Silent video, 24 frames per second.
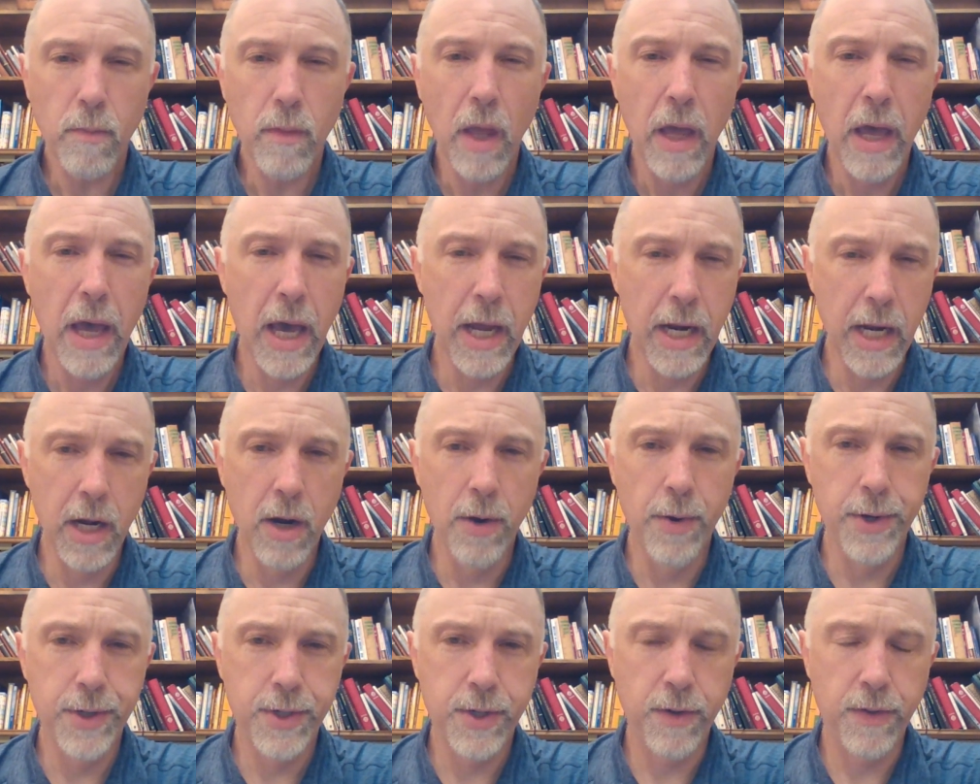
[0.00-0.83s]
And I
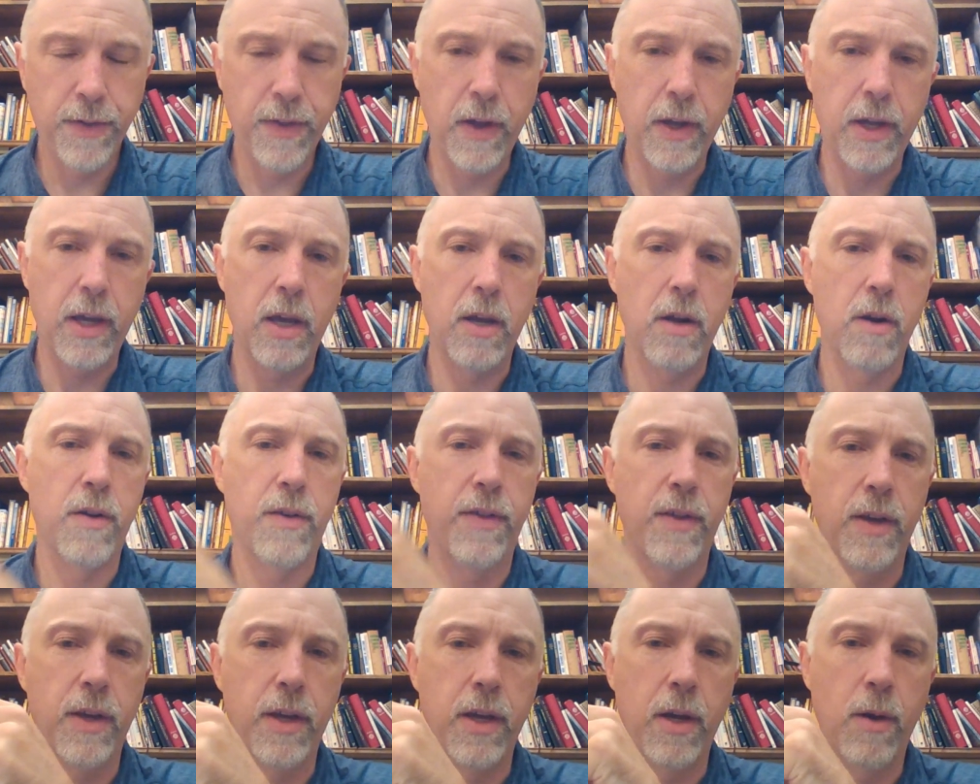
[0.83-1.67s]
know what you're thinking. You're
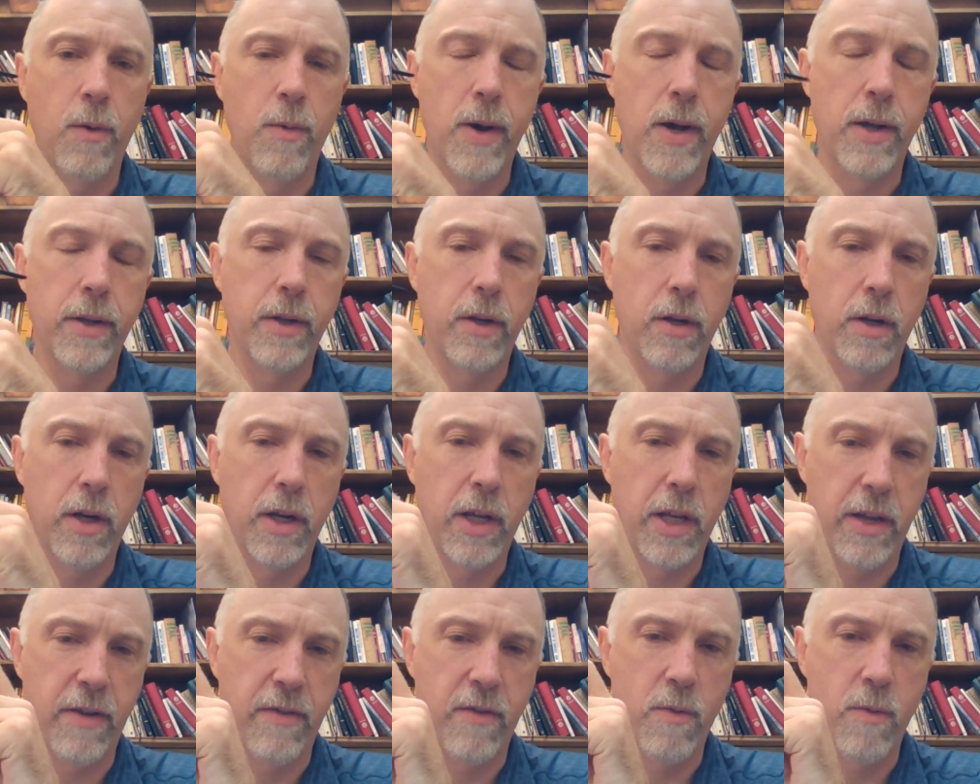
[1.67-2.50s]
thinking, well, you're going
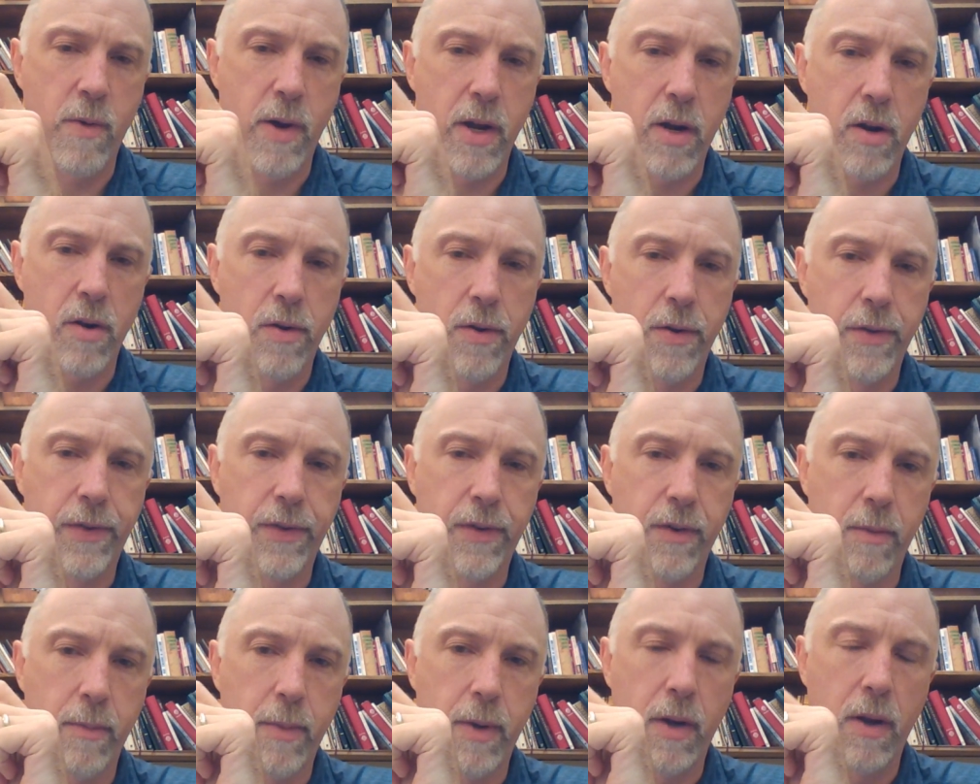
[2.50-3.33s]
to give away your whole
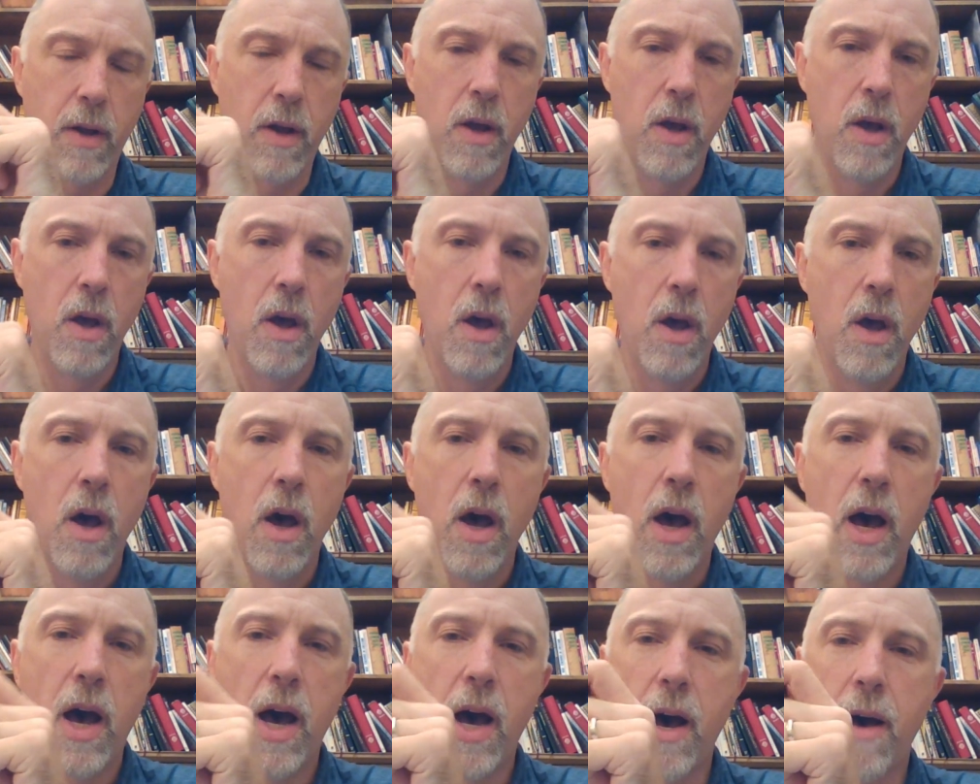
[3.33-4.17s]
sermon.
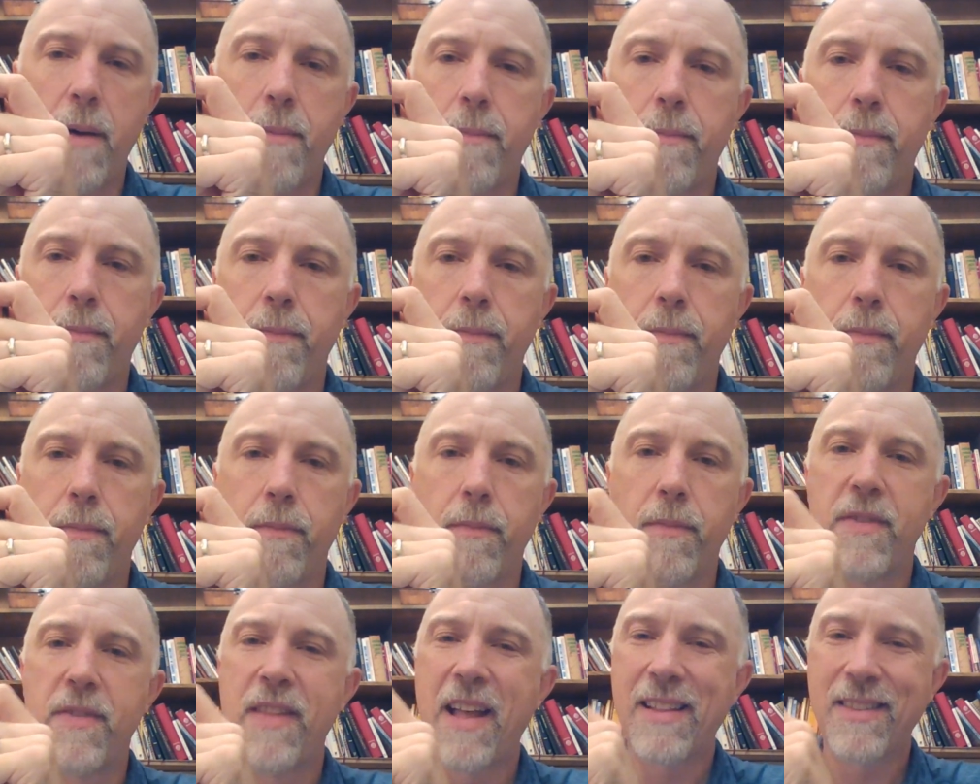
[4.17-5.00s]
Um,
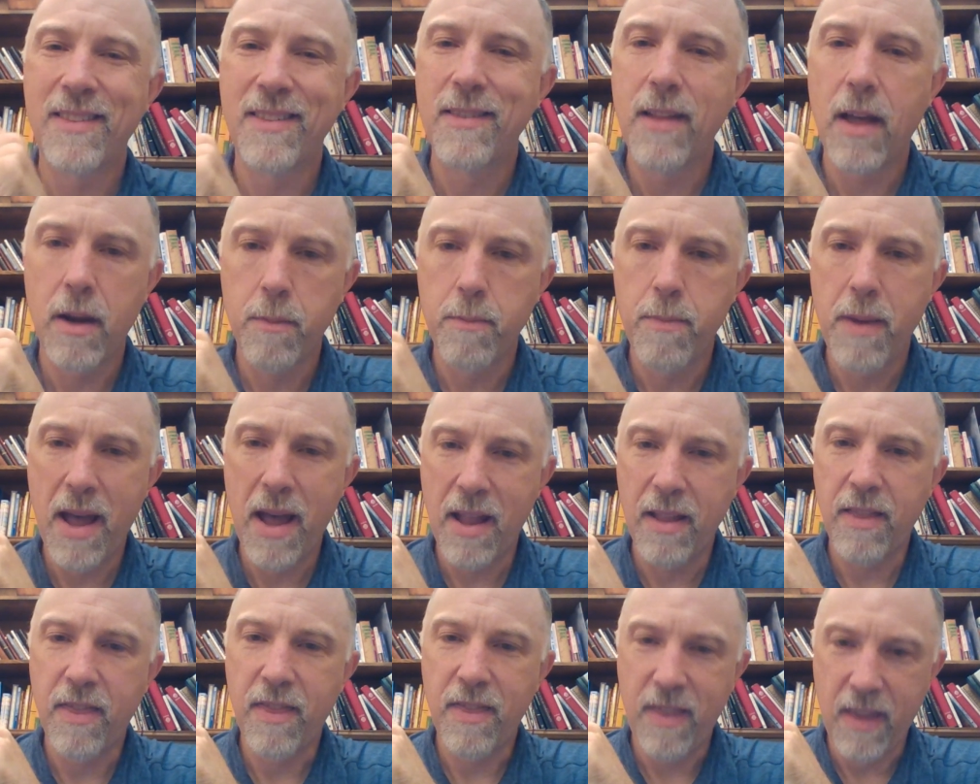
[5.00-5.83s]
that's not a
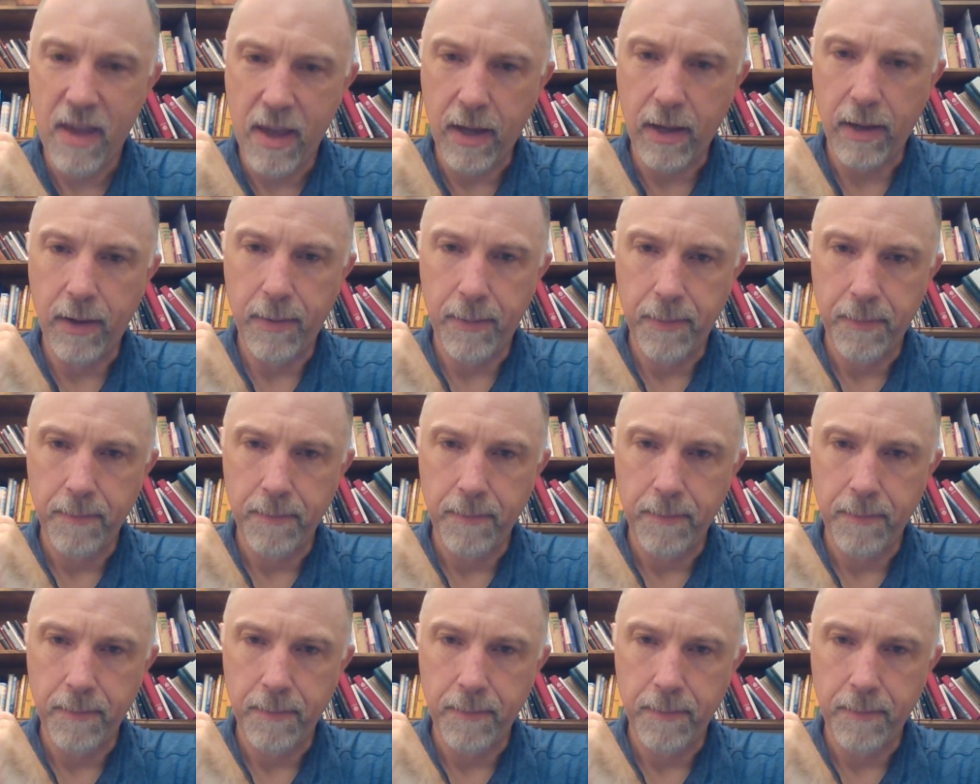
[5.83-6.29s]
bad thing.